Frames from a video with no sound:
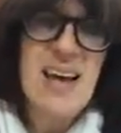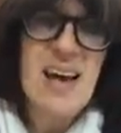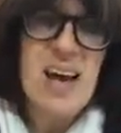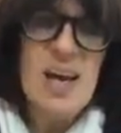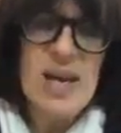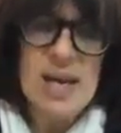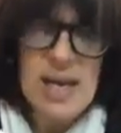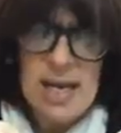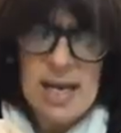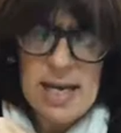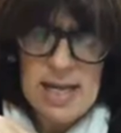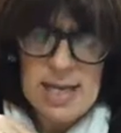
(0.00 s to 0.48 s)

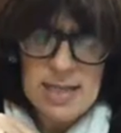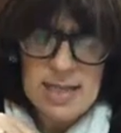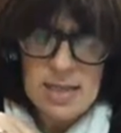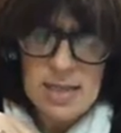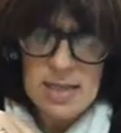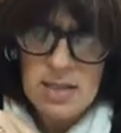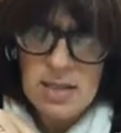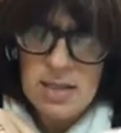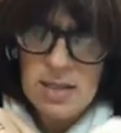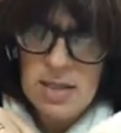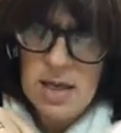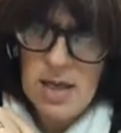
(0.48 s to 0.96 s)

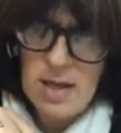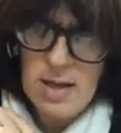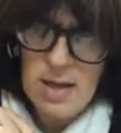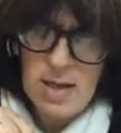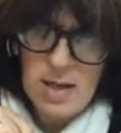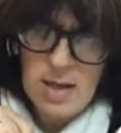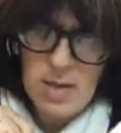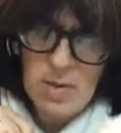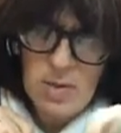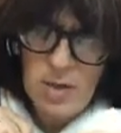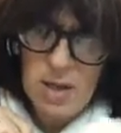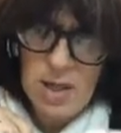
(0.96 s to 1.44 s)

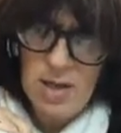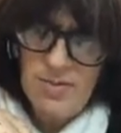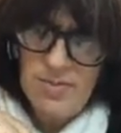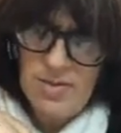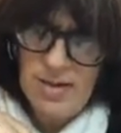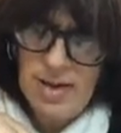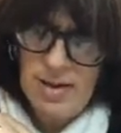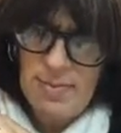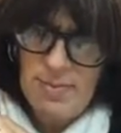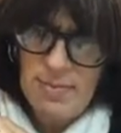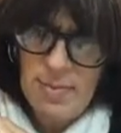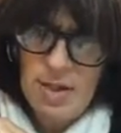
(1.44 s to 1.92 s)
I don't love
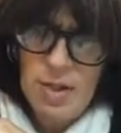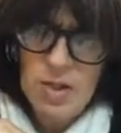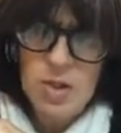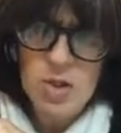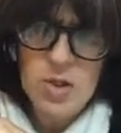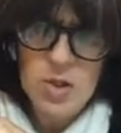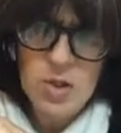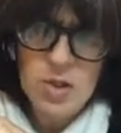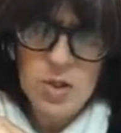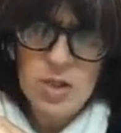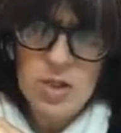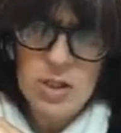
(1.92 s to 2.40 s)
that
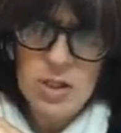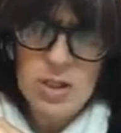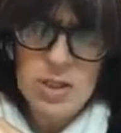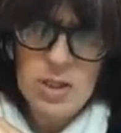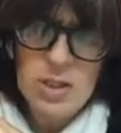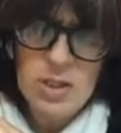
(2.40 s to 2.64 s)
much,